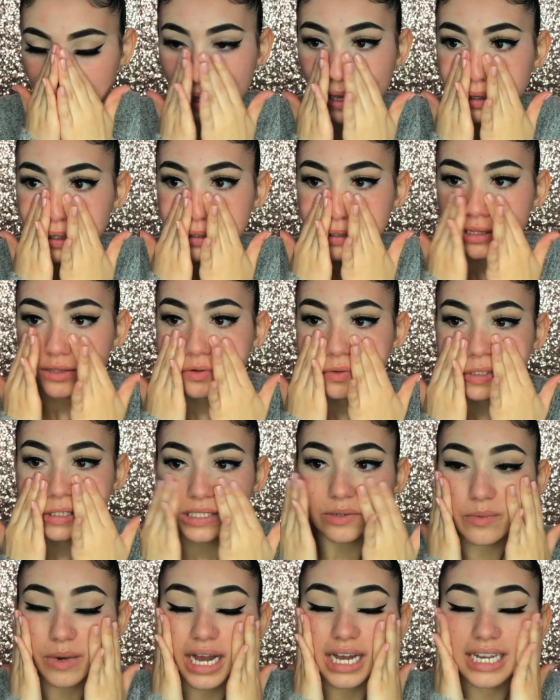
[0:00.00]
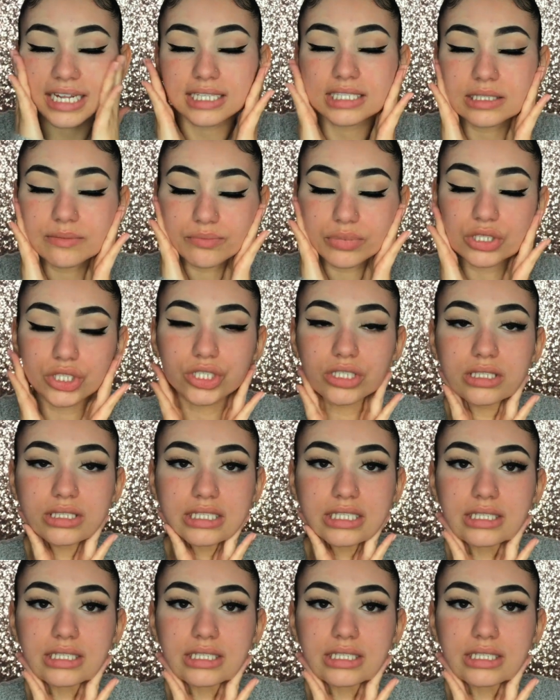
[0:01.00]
And the reason why I like to push this